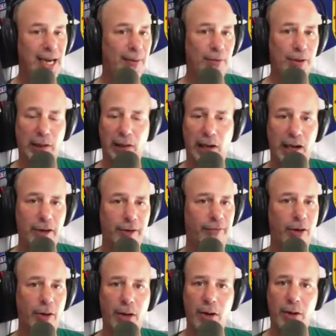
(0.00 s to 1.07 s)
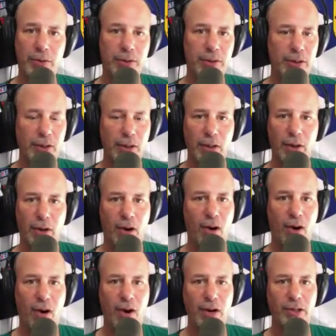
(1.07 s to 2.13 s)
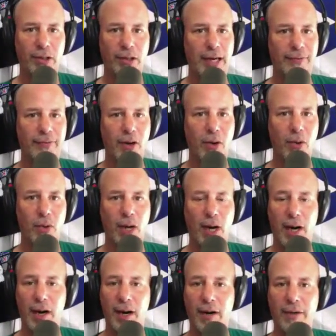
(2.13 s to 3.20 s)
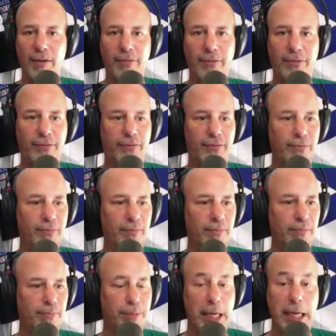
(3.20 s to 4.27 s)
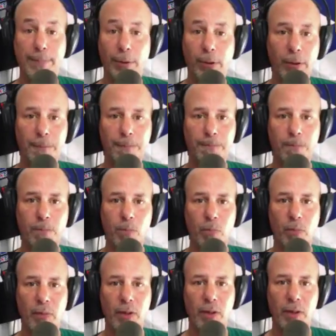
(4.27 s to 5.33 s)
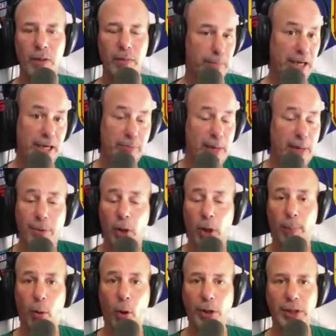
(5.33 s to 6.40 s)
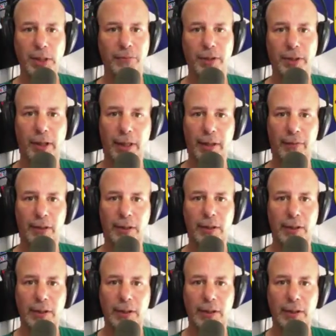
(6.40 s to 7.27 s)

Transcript: If there's a lot of photos on your iPhone of people, maybe you're a portrait photographer.